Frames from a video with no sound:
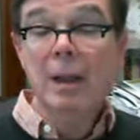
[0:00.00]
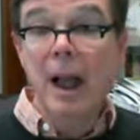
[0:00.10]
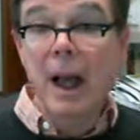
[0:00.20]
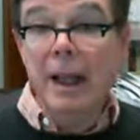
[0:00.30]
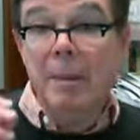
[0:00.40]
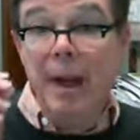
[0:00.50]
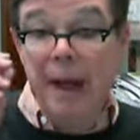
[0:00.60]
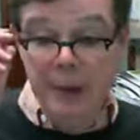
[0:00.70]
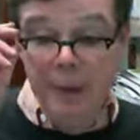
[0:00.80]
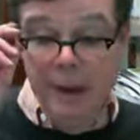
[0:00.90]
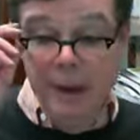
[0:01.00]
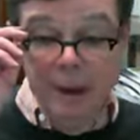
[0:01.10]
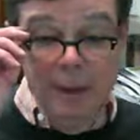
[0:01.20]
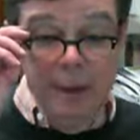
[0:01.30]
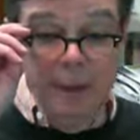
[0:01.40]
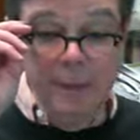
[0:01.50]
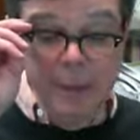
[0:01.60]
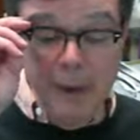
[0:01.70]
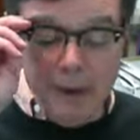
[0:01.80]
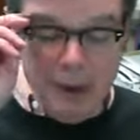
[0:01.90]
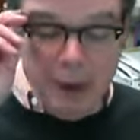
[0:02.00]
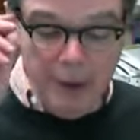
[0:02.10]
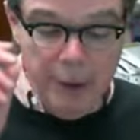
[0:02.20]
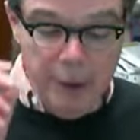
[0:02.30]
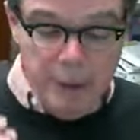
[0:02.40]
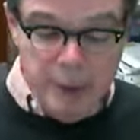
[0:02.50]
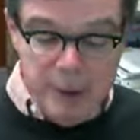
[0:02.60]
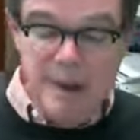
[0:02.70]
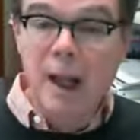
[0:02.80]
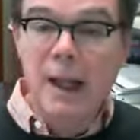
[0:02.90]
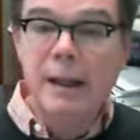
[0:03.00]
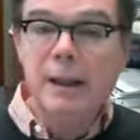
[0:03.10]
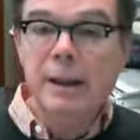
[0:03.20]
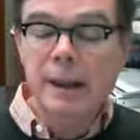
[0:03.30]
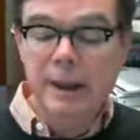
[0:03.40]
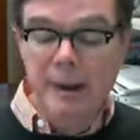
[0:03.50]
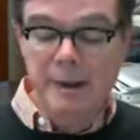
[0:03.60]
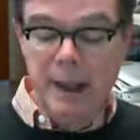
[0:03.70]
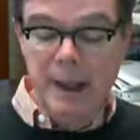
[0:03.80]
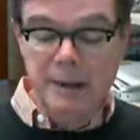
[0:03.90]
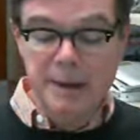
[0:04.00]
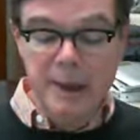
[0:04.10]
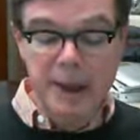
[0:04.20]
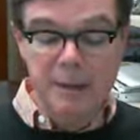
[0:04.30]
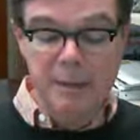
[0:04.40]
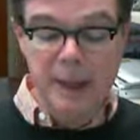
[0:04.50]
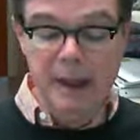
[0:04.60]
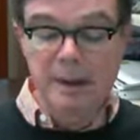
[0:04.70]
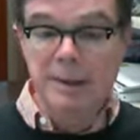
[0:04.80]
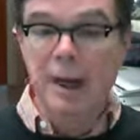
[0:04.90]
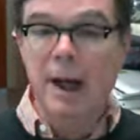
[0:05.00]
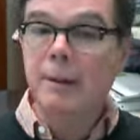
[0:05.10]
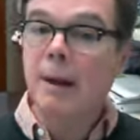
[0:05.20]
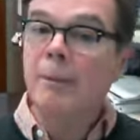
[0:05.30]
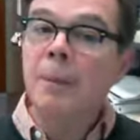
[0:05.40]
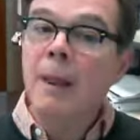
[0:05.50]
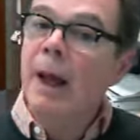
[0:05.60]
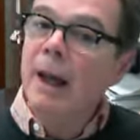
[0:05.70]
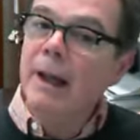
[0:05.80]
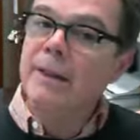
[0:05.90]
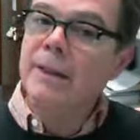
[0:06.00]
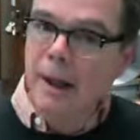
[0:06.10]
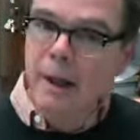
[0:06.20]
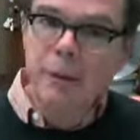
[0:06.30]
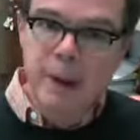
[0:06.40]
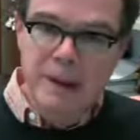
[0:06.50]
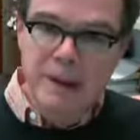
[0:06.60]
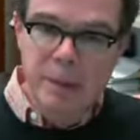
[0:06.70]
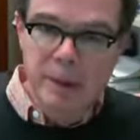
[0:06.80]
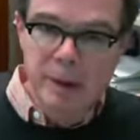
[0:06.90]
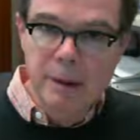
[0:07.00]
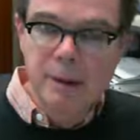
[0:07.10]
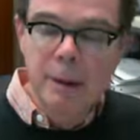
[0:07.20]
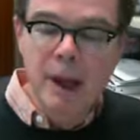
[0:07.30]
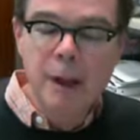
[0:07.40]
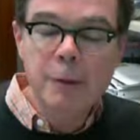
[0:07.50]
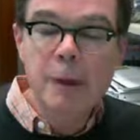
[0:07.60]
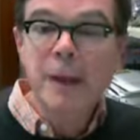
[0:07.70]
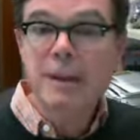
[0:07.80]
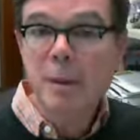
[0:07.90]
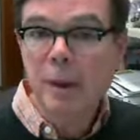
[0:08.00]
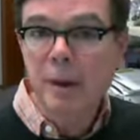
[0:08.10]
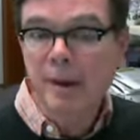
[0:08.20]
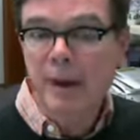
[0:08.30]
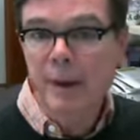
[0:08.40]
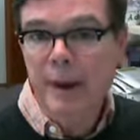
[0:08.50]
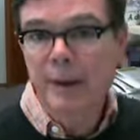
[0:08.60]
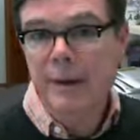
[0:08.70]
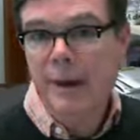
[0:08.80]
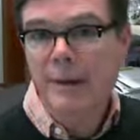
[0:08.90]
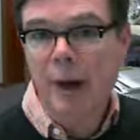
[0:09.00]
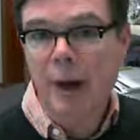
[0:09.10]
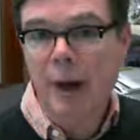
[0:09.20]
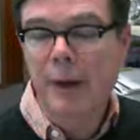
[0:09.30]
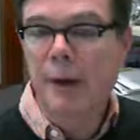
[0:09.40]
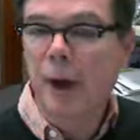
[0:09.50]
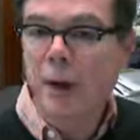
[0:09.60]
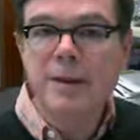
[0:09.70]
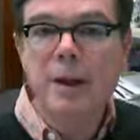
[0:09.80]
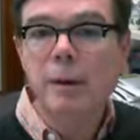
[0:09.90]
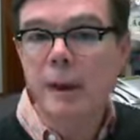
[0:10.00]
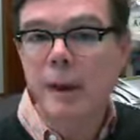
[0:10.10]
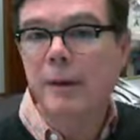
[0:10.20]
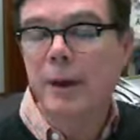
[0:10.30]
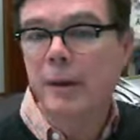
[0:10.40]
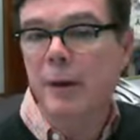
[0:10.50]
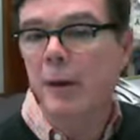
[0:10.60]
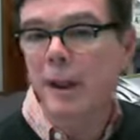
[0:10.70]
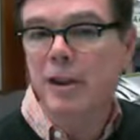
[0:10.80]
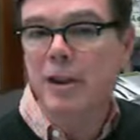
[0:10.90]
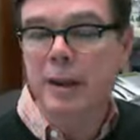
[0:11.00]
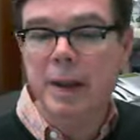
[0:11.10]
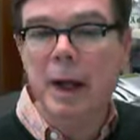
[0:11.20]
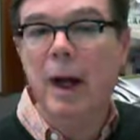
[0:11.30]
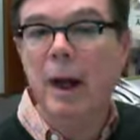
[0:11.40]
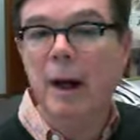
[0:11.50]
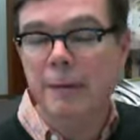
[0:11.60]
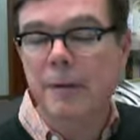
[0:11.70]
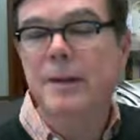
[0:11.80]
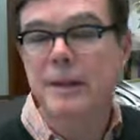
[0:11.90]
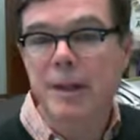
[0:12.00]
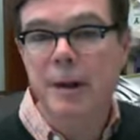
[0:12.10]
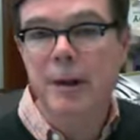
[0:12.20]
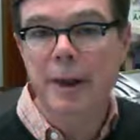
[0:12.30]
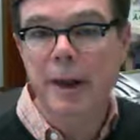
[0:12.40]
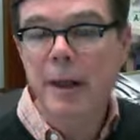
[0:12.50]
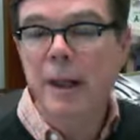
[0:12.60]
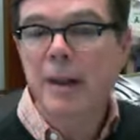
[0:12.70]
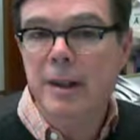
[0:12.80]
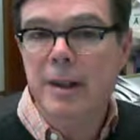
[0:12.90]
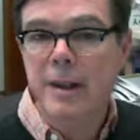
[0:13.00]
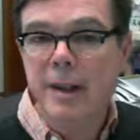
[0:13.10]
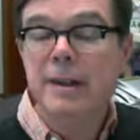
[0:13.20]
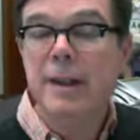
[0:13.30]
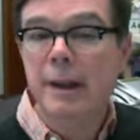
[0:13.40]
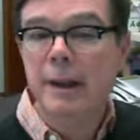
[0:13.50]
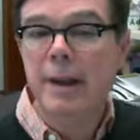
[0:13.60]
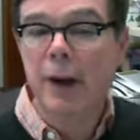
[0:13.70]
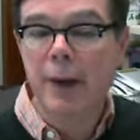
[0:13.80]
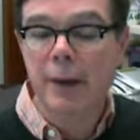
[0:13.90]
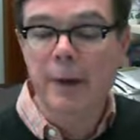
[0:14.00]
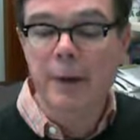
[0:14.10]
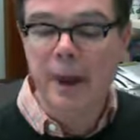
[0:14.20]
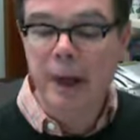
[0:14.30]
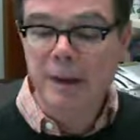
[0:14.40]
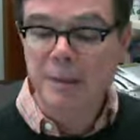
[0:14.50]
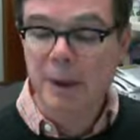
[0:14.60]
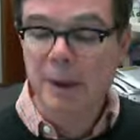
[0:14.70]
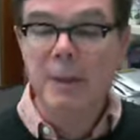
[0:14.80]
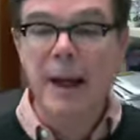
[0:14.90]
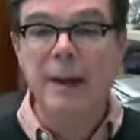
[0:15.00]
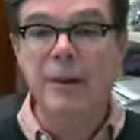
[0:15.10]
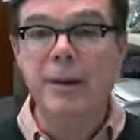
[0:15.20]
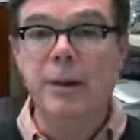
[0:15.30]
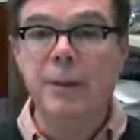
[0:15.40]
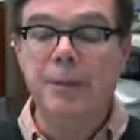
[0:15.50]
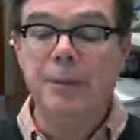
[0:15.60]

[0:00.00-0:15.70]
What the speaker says: Like Matthew and Luke, this author most likely lived outside of Palestine. It's not unreasonable to think that this author also lived in the region of Syria, just as did the author of the Gospel of Matthew.